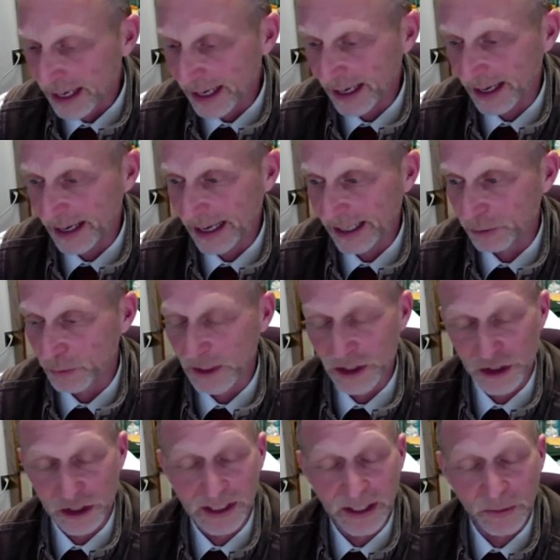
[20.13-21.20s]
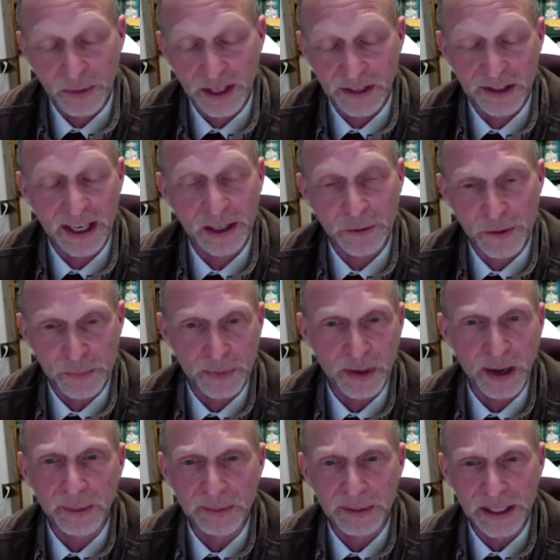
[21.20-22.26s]
And originally we thought it was
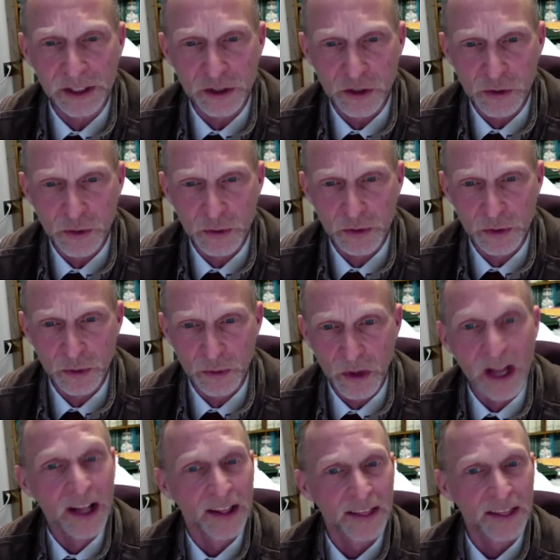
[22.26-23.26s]
probably due to